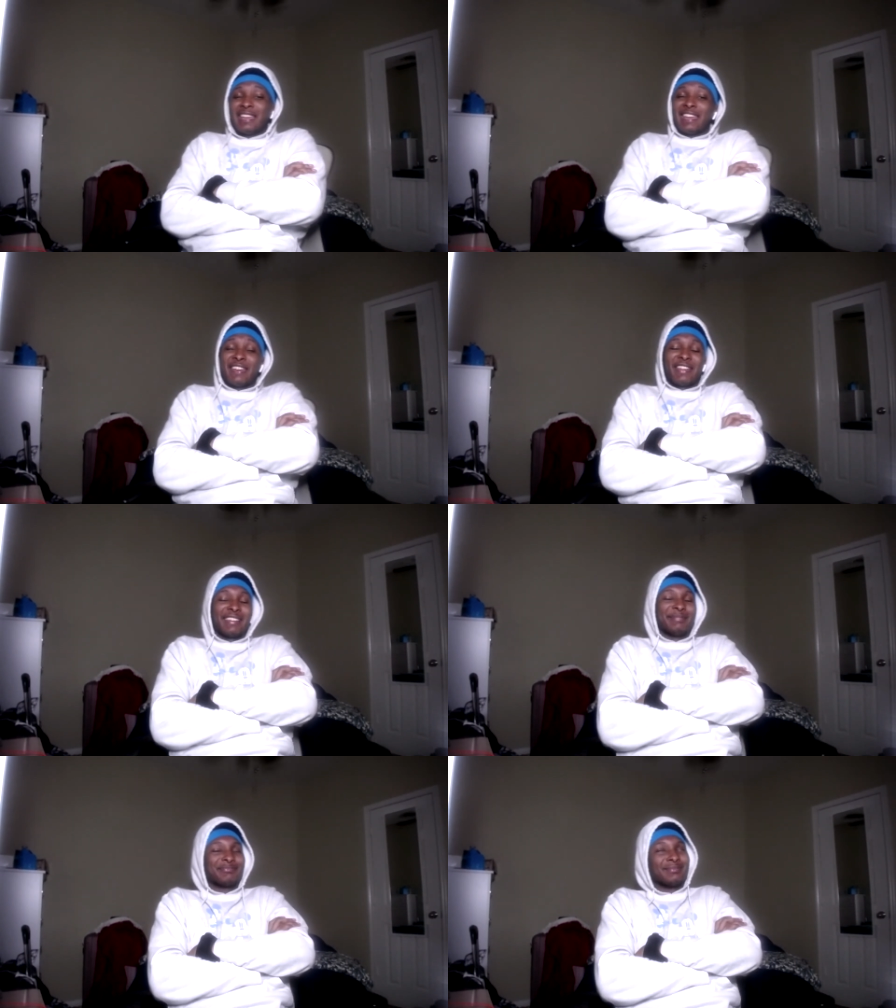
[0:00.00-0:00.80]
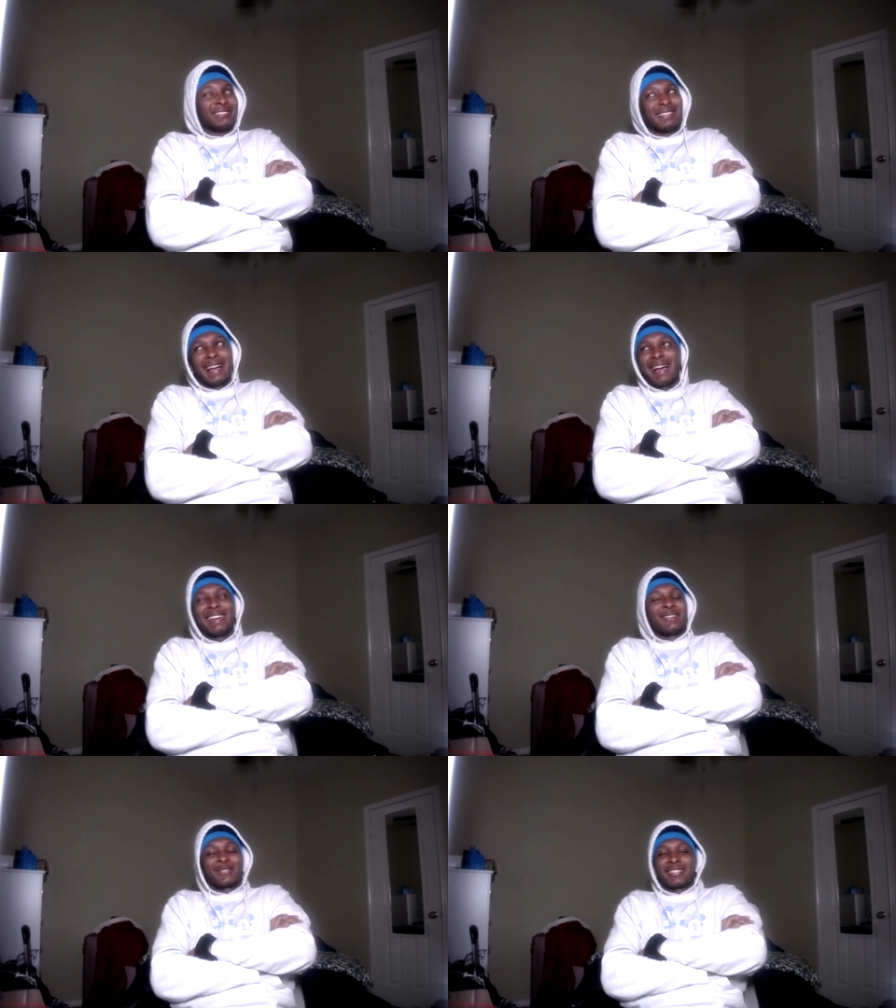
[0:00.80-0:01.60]
it I
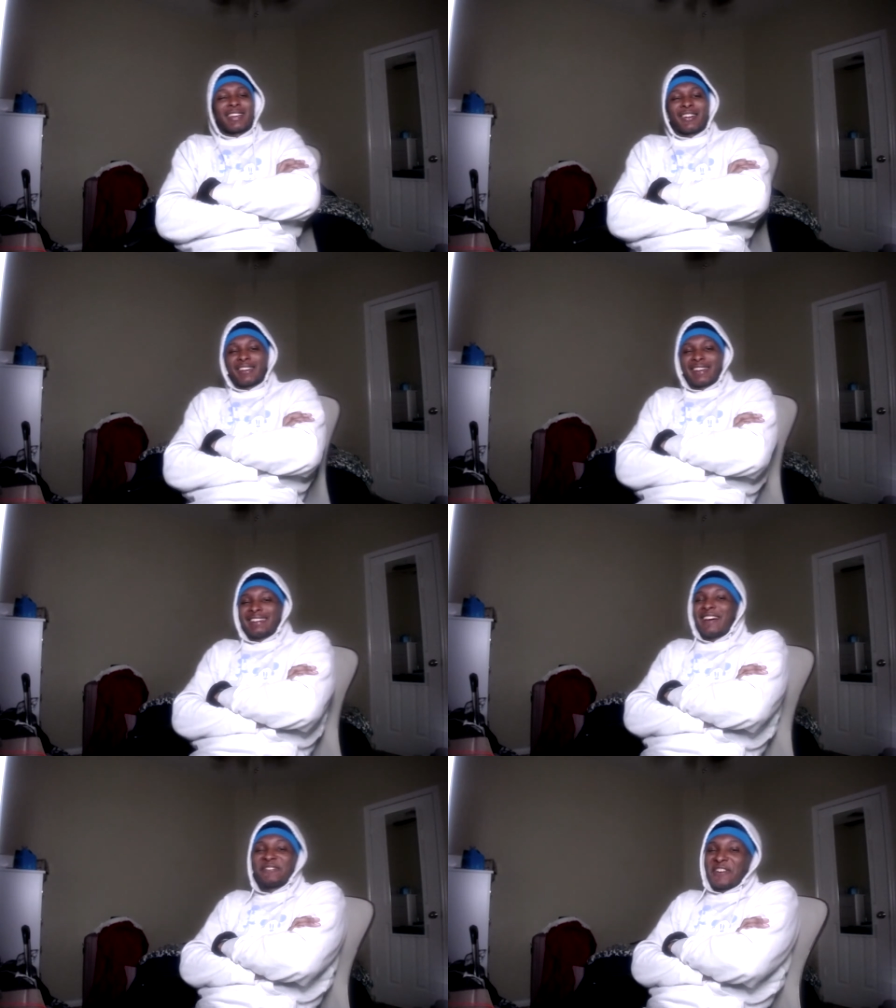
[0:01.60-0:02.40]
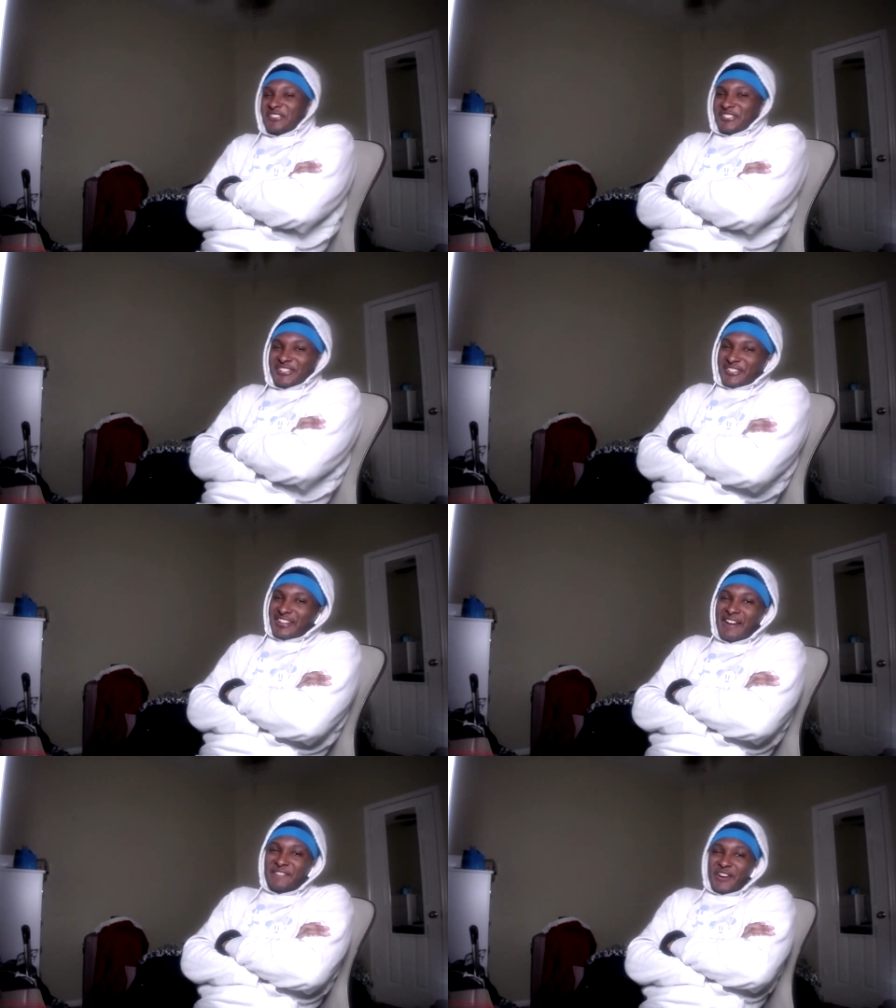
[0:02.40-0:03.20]
ain't gonna say all that. Not first year,
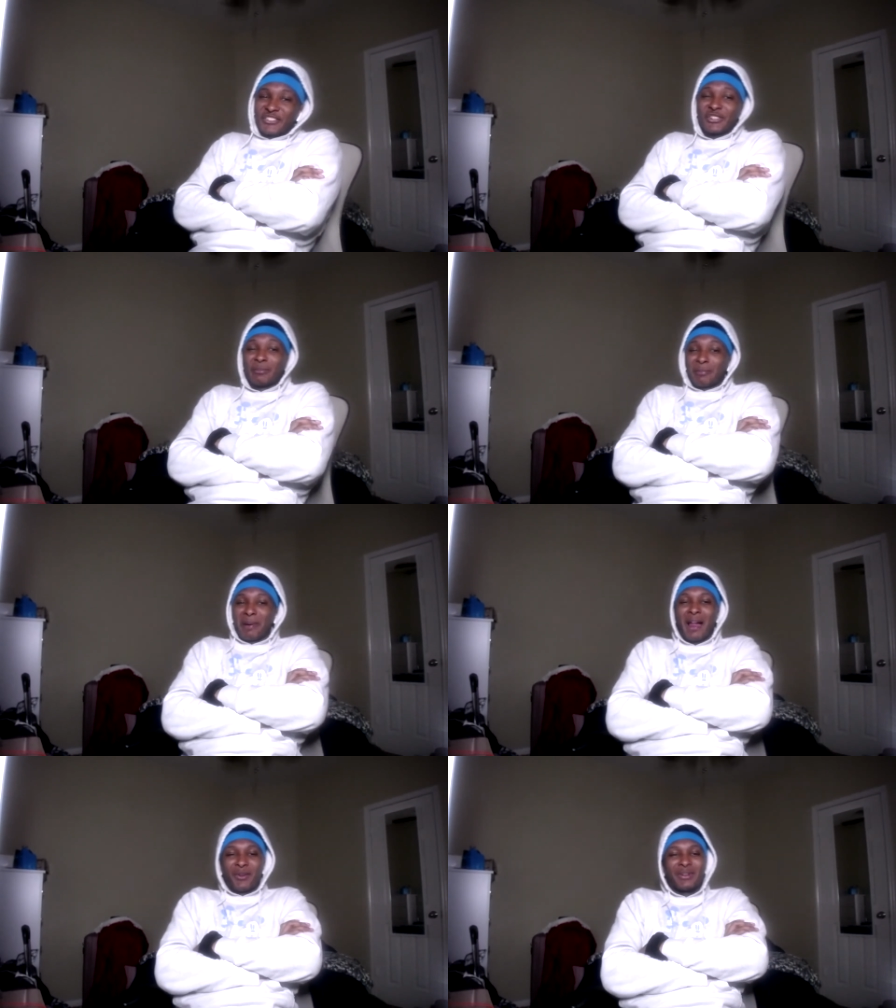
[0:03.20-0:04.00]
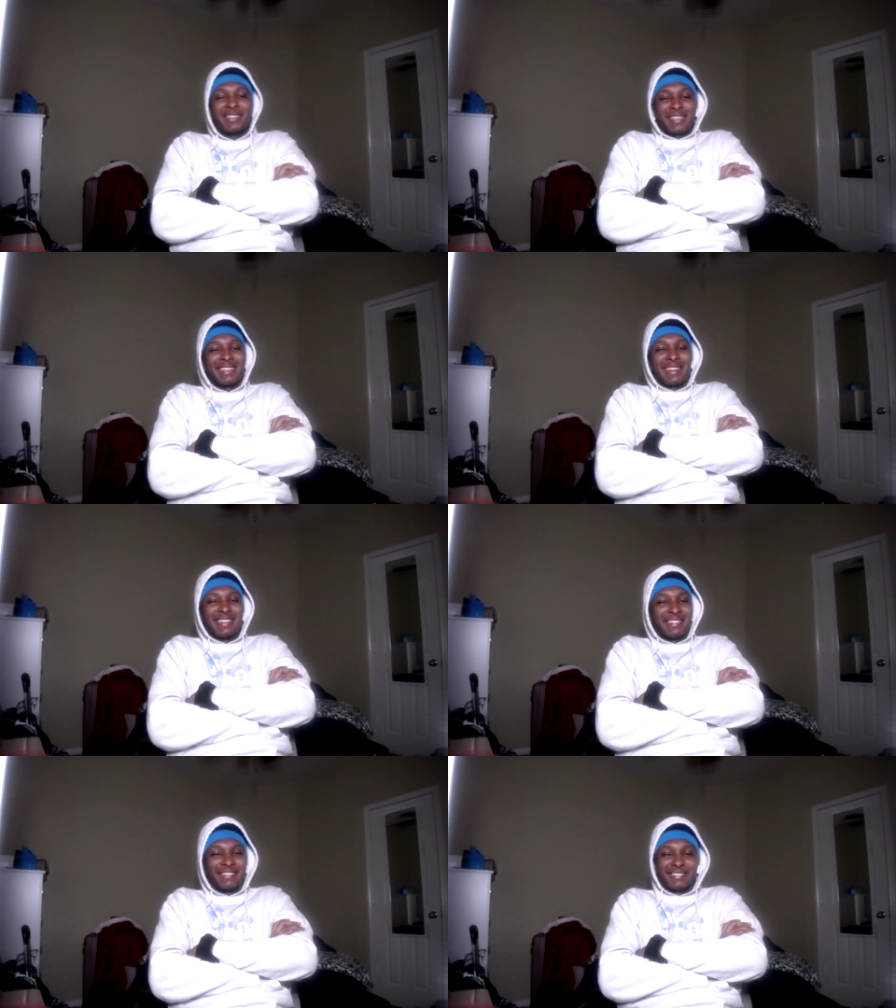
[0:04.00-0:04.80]
not first year. But Paolo, he can get
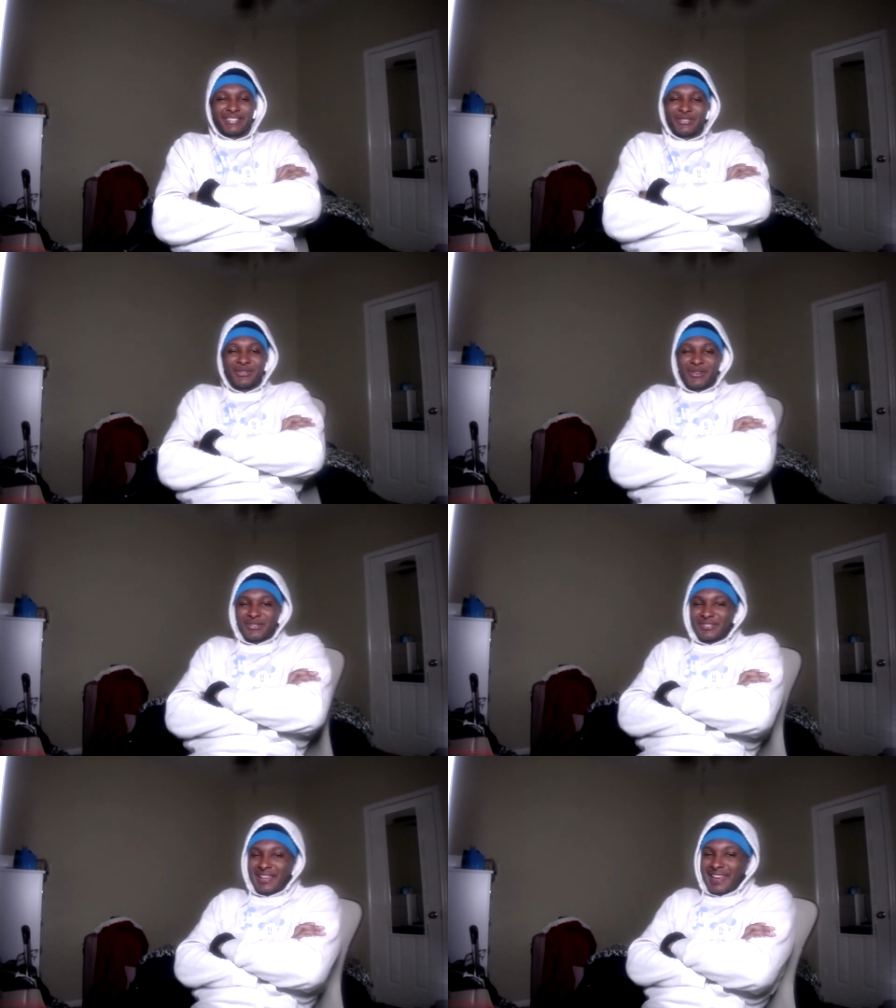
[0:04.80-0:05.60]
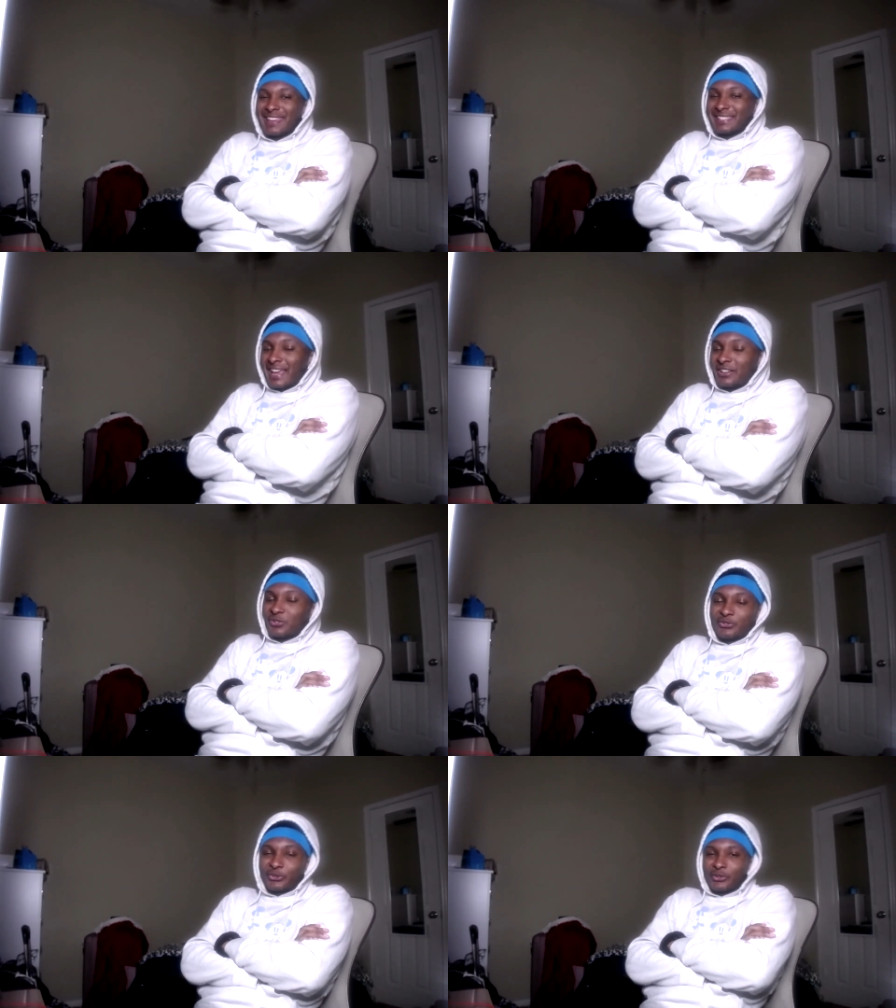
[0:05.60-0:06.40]
it done. You know what I'm saying? He's that
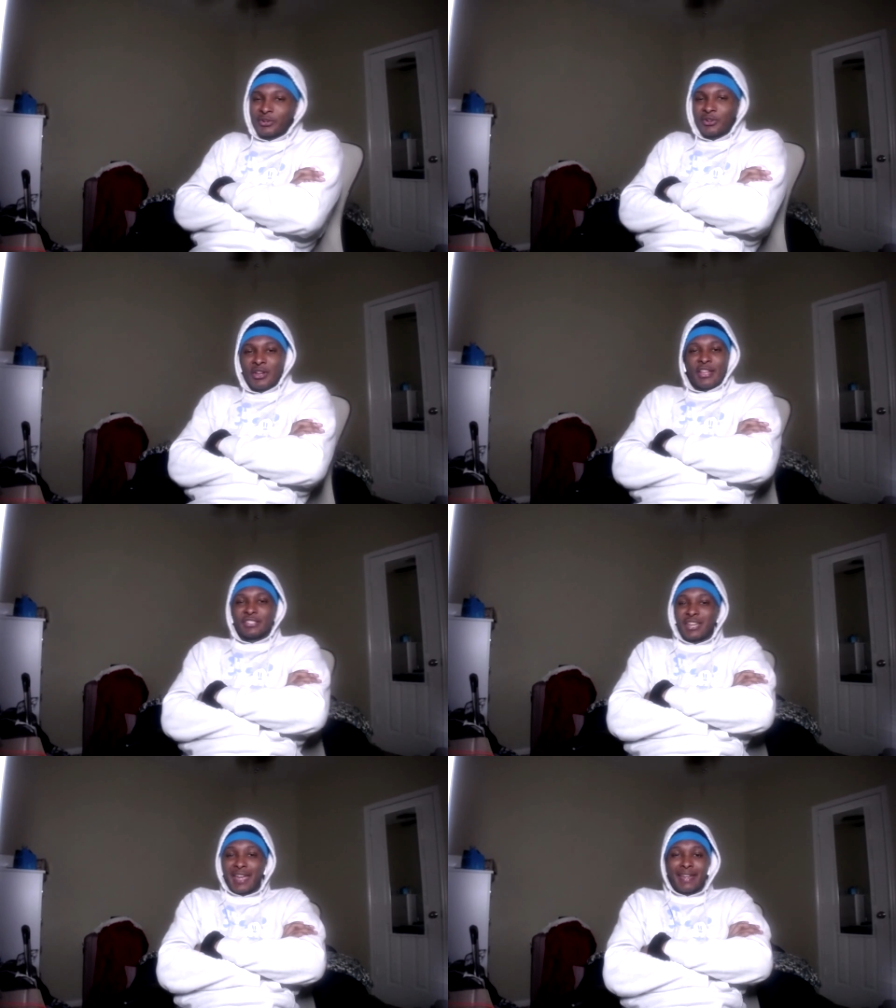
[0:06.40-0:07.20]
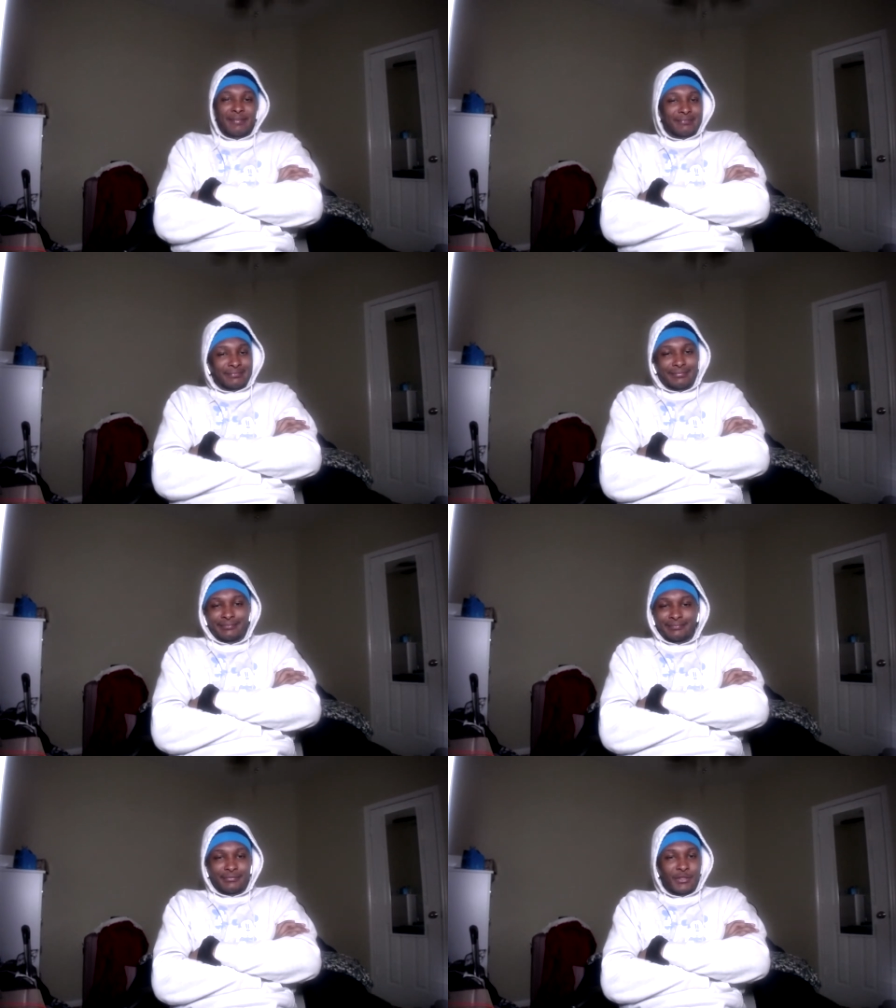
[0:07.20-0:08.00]
dude for real. Chet,
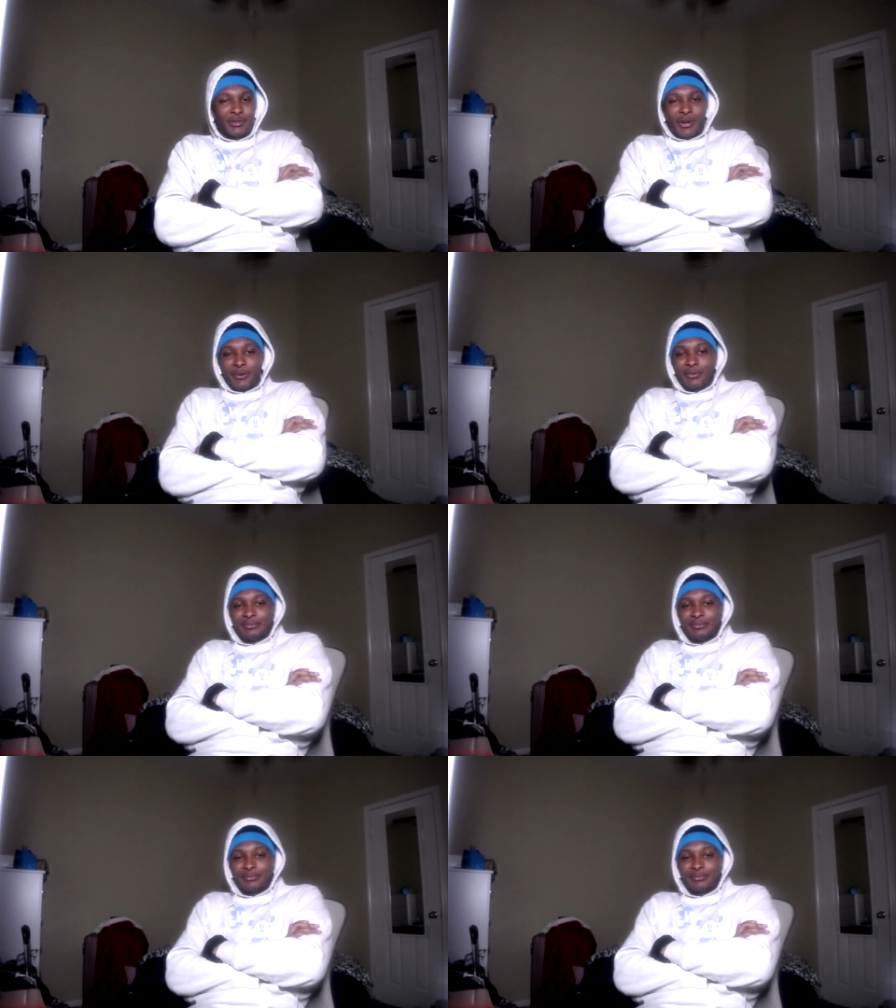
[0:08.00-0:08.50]
you know,